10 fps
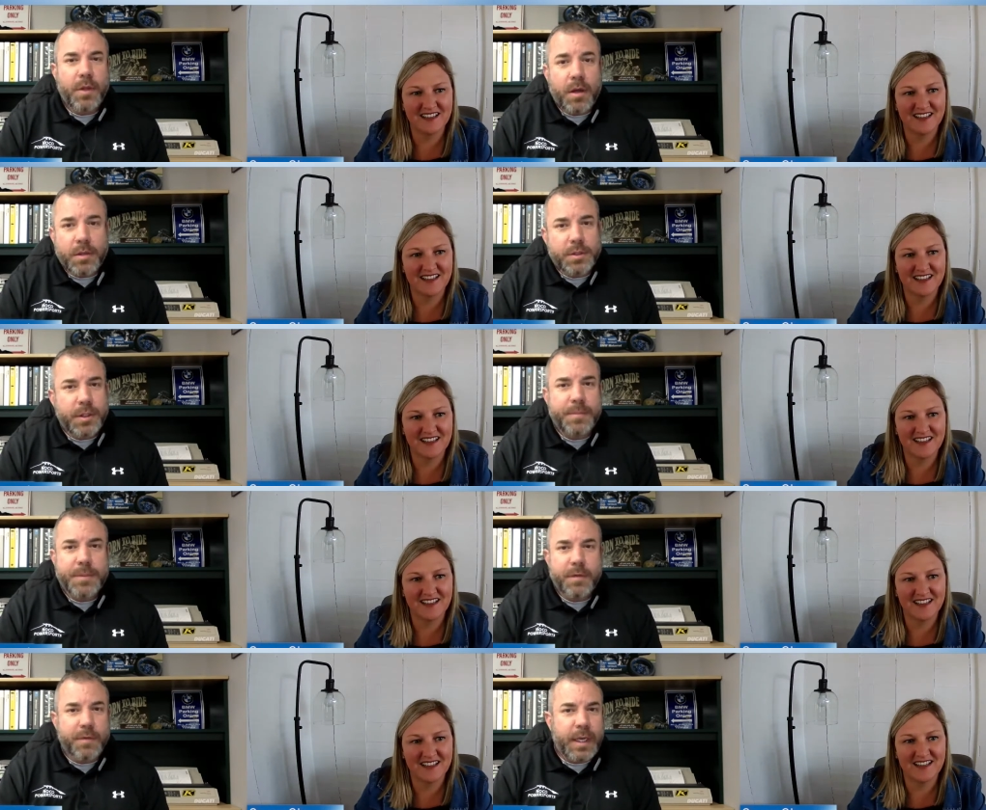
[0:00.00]
Speaker 1: long trips,
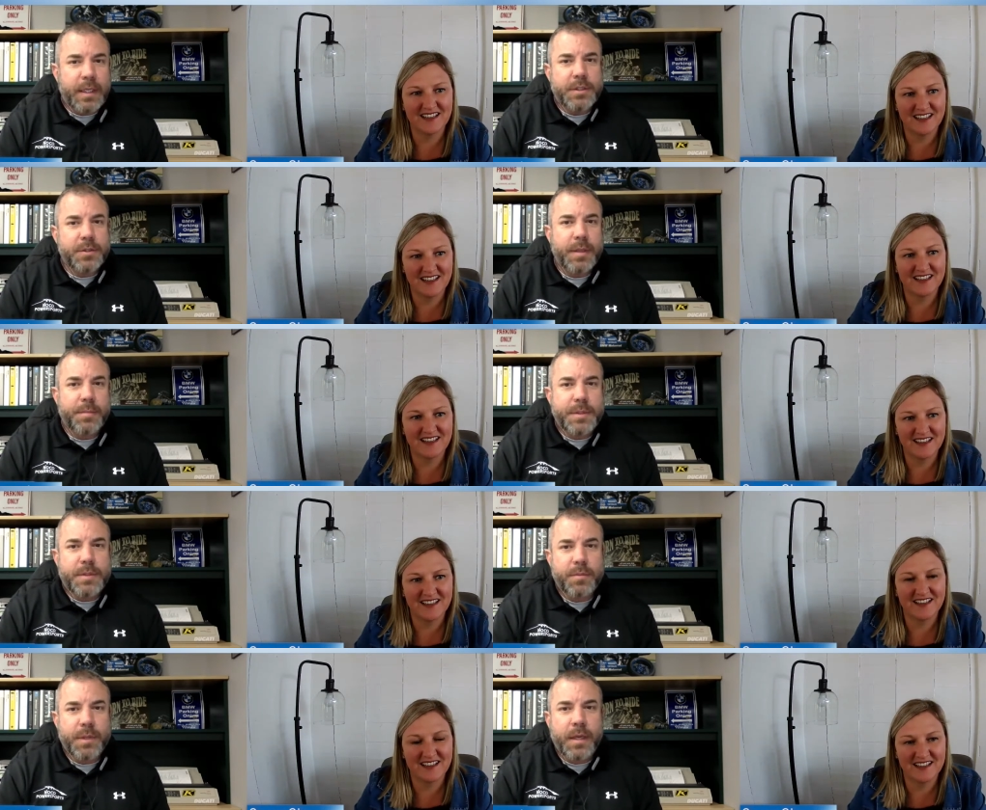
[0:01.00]
overnight trips.
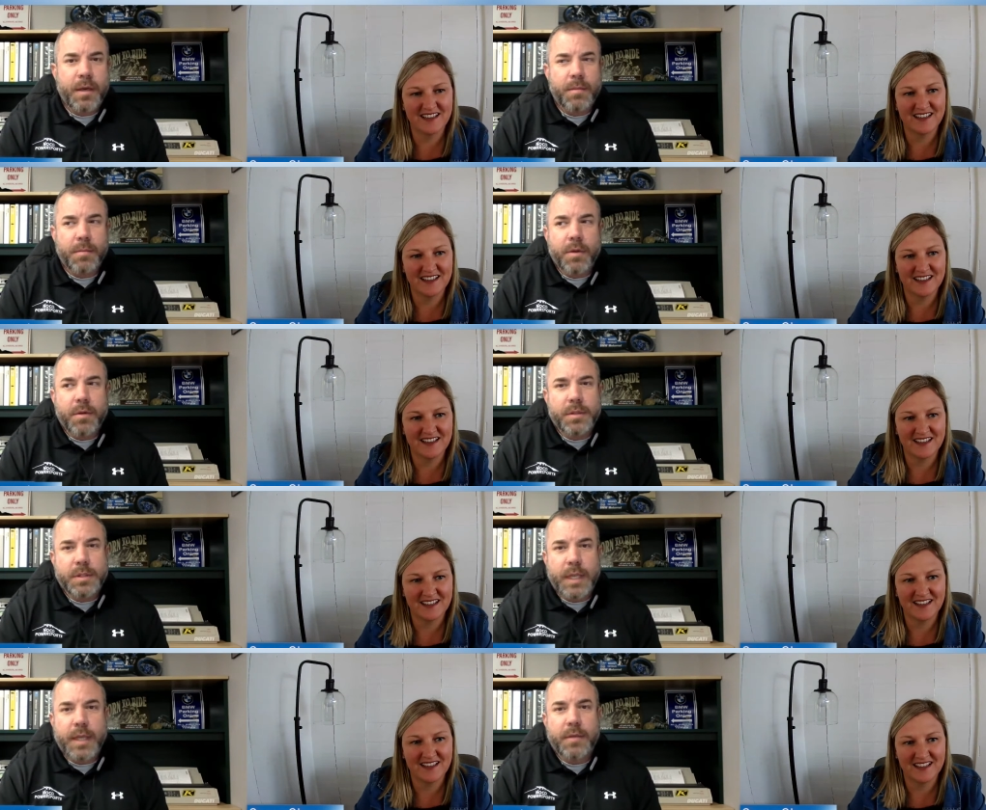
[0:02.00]
We are
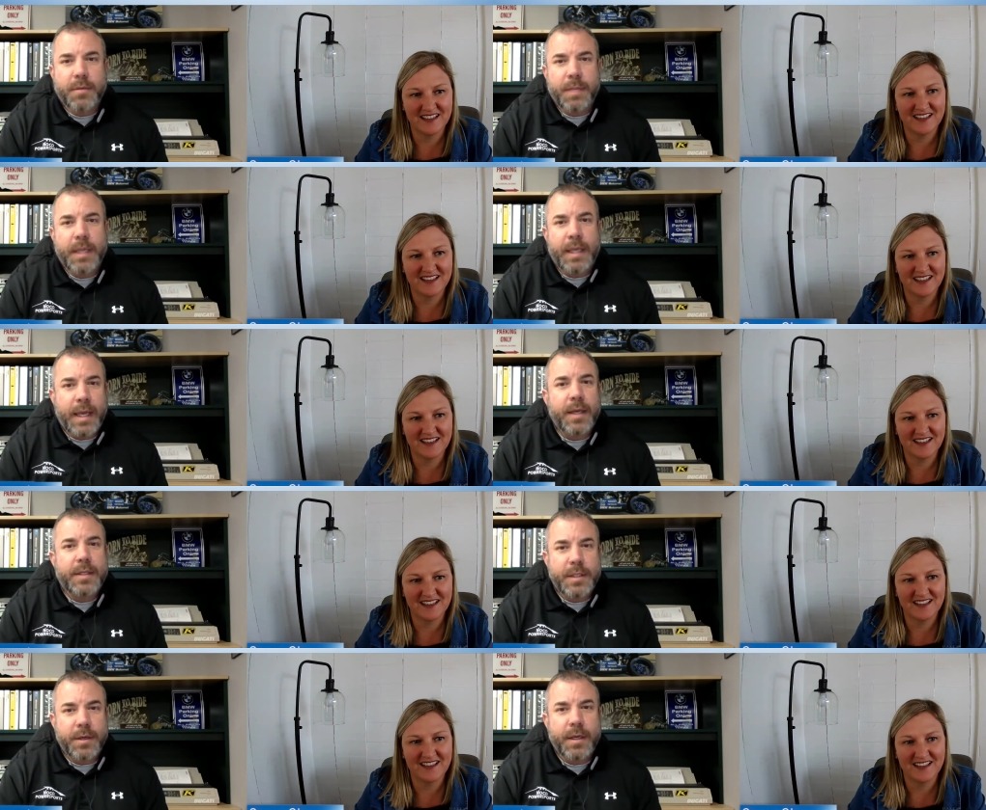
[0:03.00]
motorcycle maniacs
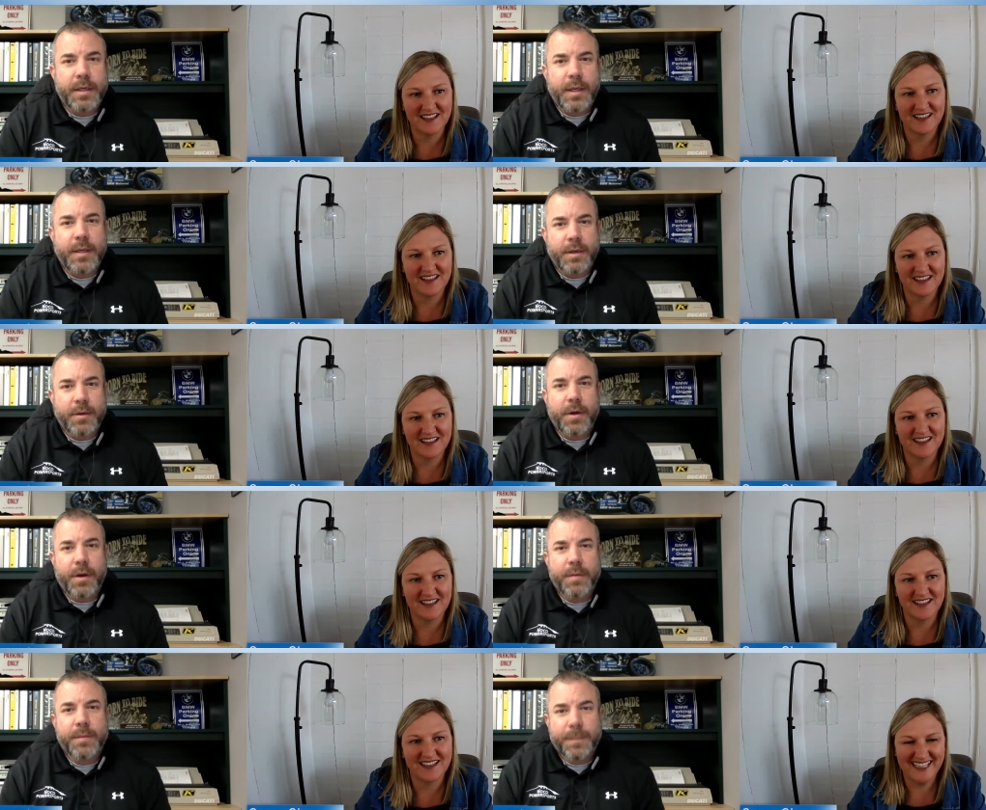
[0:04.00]
here at, at NOCO.
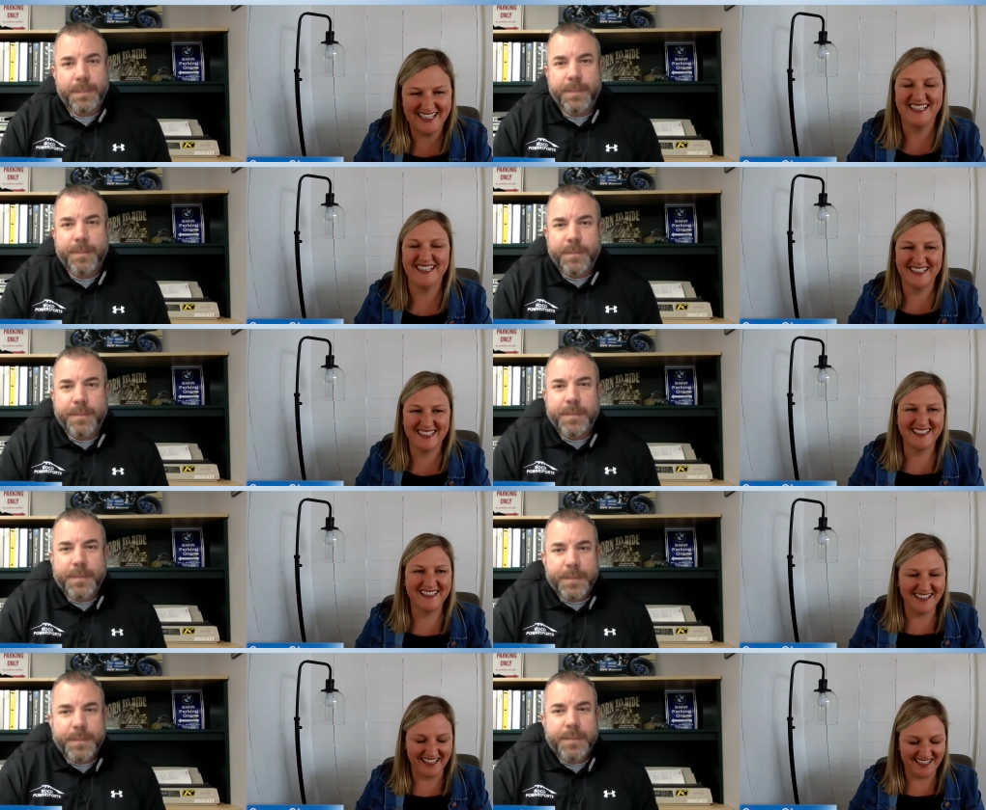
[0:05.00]

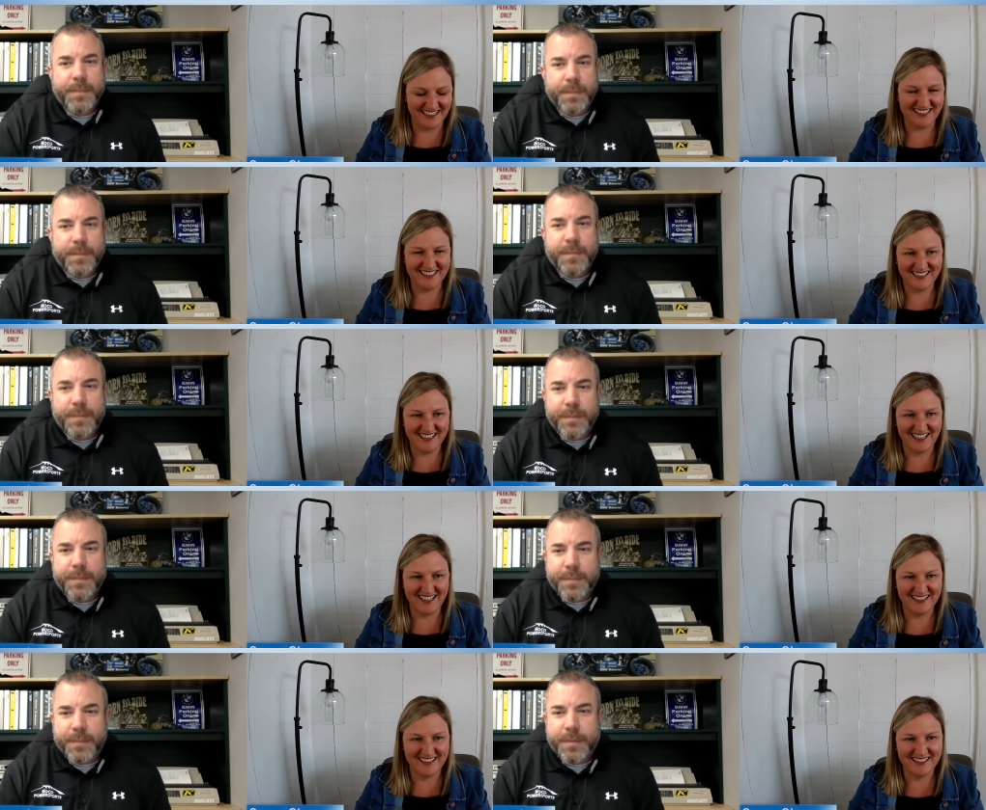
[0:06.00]
Speaker 2: Nice,
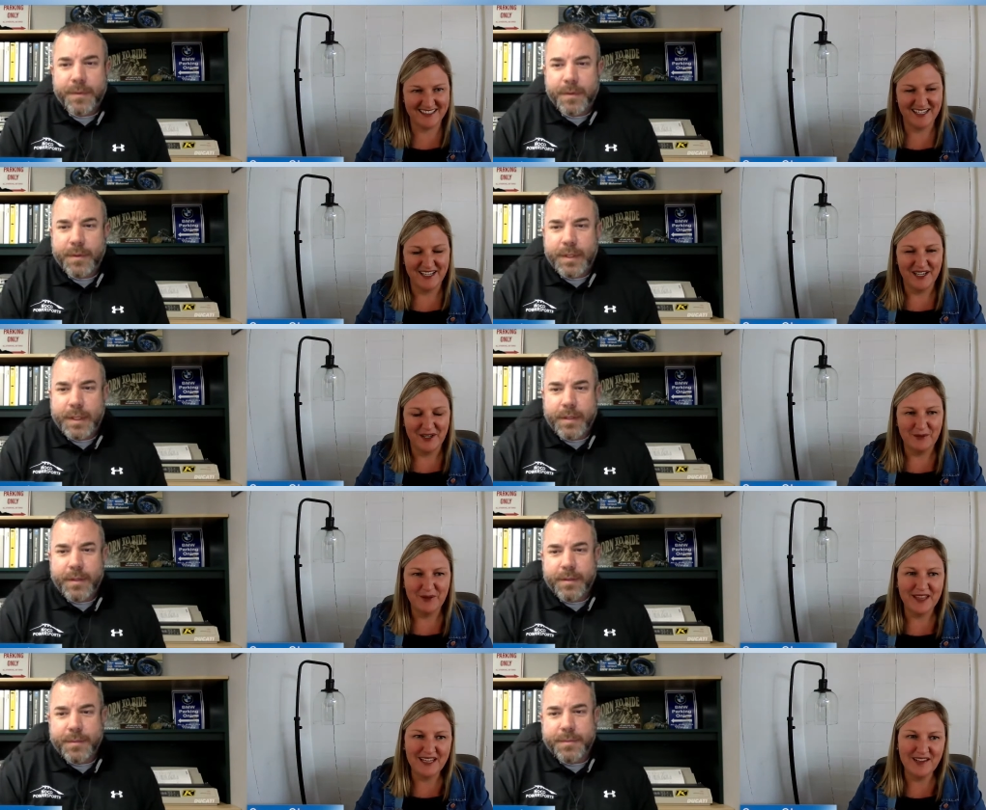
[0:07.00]
nice.
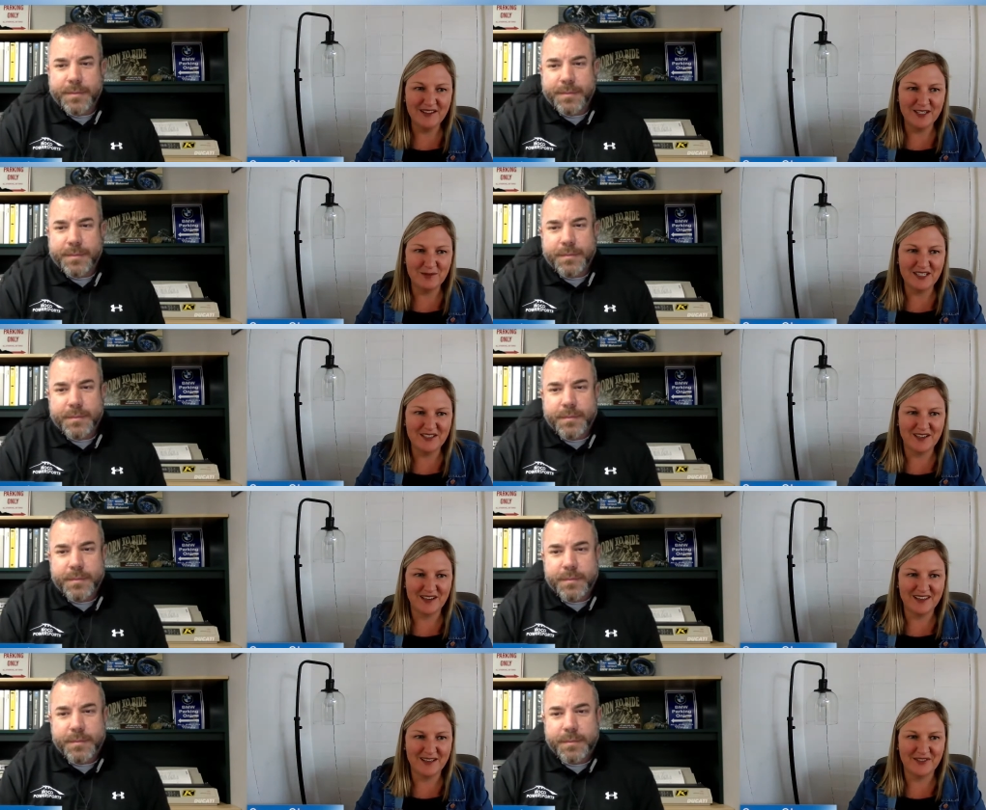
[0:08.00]
Well, thank you so much,
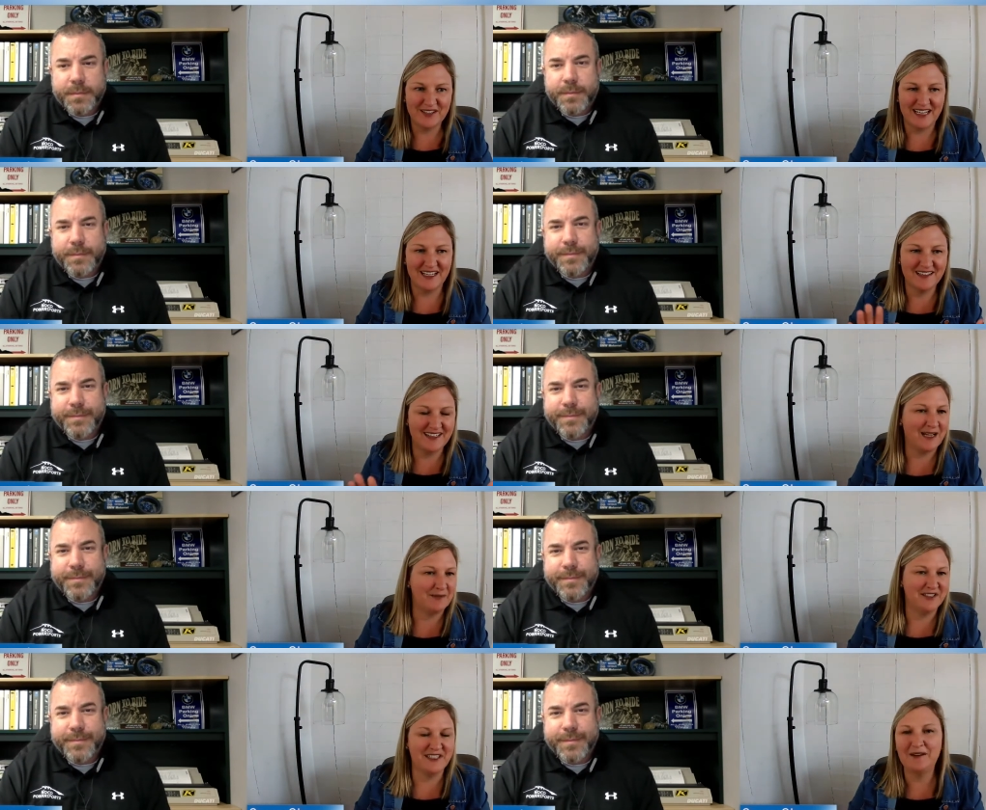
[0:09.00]
Jonathan, for taking the
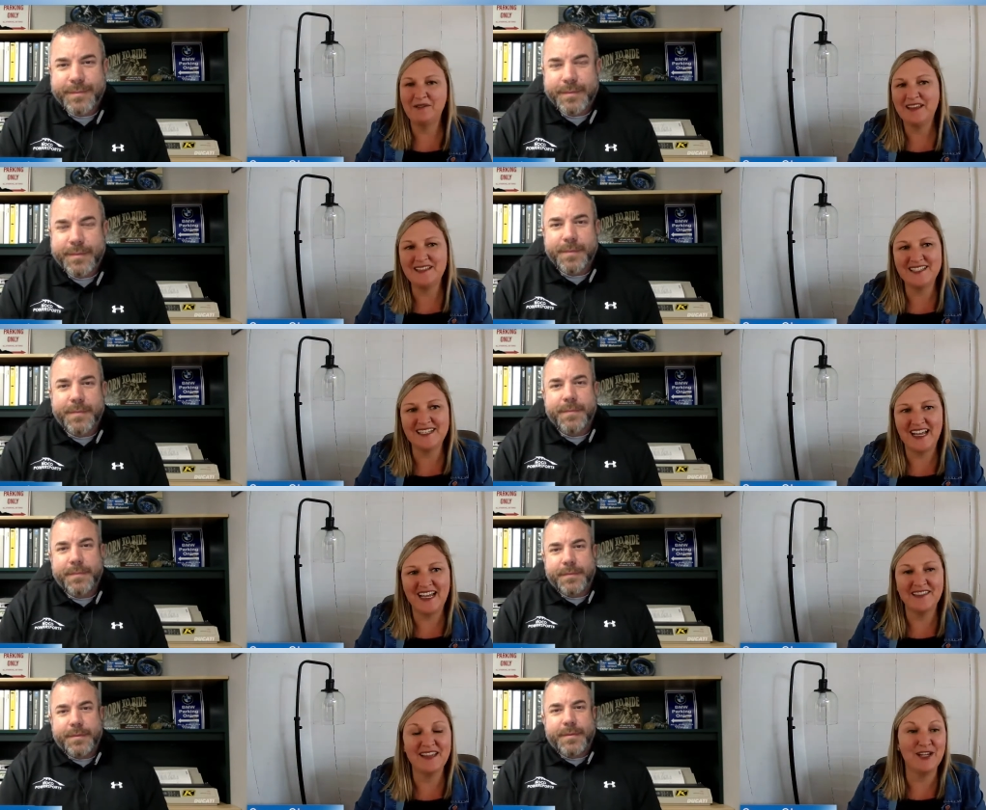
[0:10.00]
time to chat with us
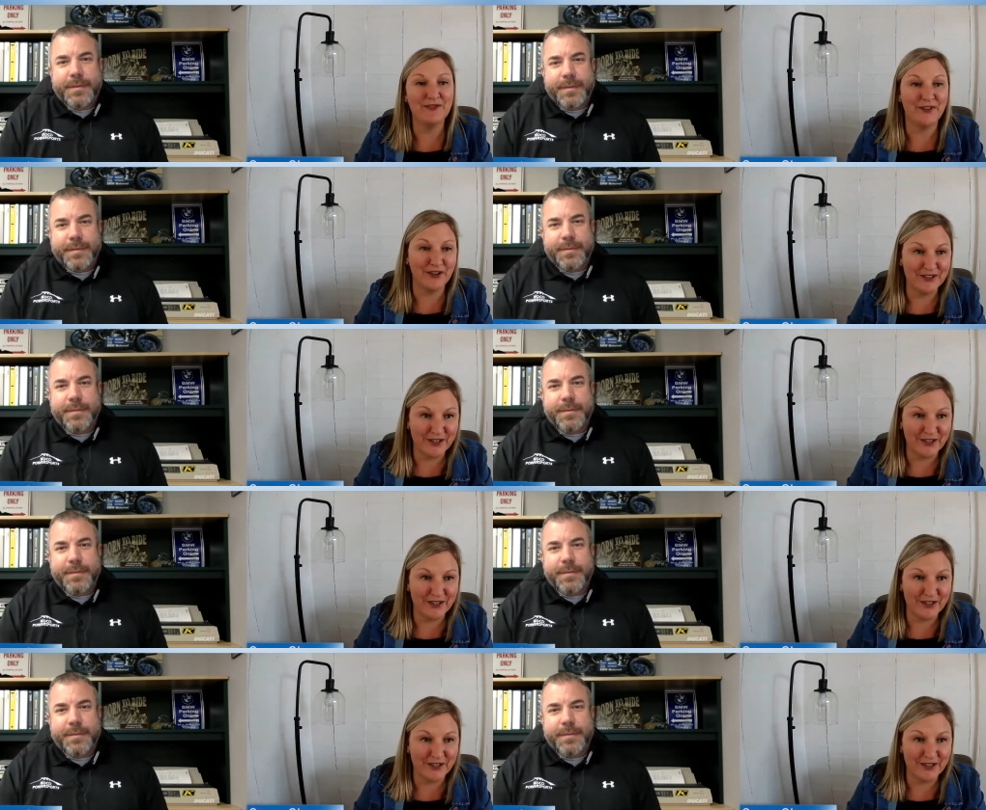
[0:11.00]
today. Thank you for your